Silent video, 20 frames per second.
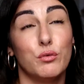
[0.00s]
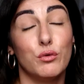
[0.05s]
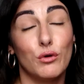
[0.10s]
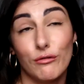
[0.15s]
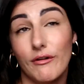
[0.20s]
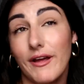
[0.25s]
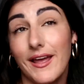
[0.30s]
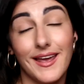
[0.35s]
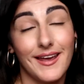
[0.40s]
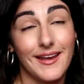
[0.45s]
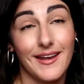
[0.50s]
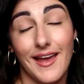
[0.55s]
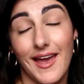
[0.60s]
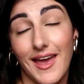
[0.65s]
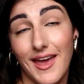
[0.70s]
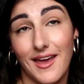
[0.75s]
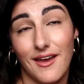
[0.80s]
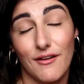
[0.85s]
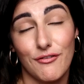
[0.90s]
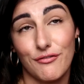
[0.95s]

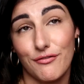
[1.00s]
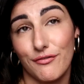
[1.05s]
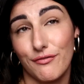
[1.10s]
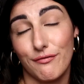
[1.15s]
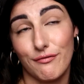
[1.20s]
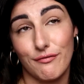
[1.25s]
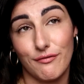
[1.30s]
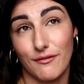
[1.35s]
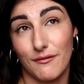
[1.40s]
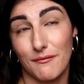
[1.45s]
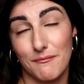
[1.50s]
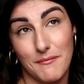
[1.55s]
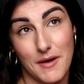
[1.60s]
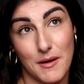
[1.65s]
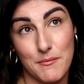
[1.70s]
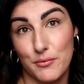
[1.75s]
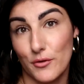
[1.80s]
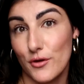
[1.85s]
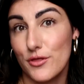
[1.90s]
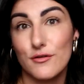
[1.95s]
worry if
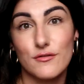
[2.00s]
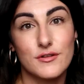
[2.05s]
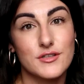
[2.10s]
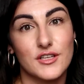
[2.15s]
my brother